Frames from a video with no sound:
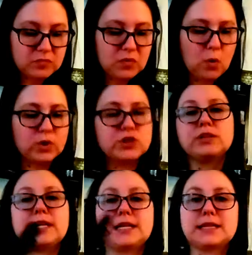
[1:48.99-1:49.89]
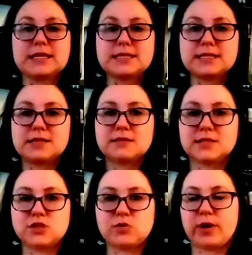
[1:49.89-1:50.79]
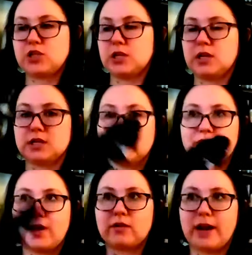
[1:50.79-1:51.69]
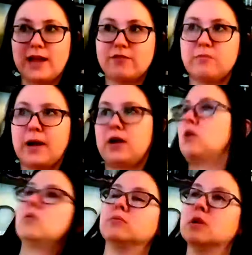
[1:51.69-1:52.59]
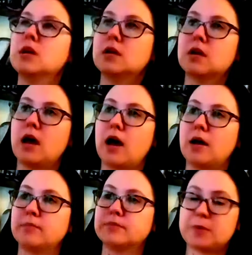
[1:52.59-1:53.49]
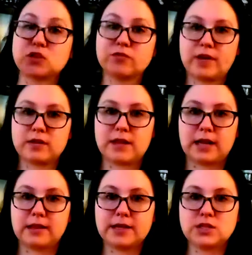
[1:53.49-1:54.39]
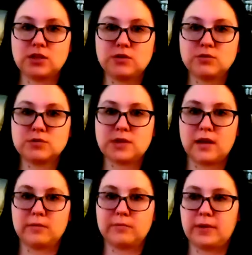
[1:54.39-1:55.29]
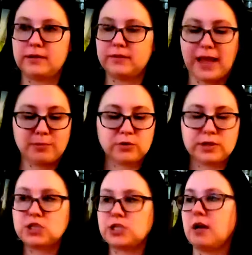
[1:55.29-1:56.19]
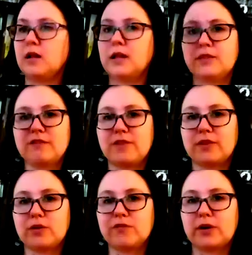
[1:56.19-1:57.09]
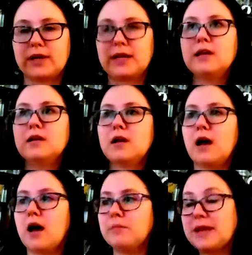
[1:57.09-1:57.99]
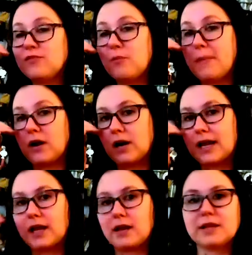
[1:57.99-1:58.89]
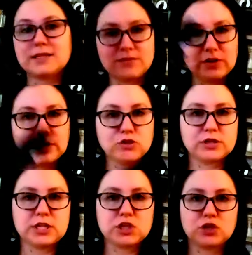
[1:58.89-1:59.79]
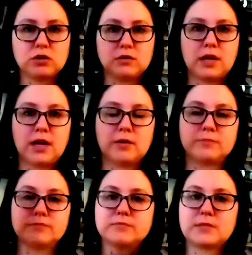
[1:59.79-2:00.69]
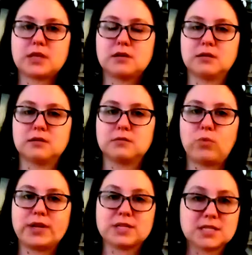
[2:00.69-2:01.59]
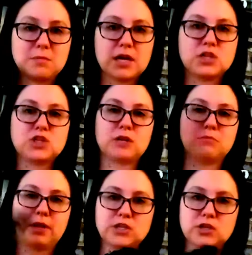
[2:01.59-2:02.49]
what you'll need in this situation is a feather. I have my own special feather that I like to use. The abalone shell and the feather are very Native American. This is a very traditional way to smudge and bless your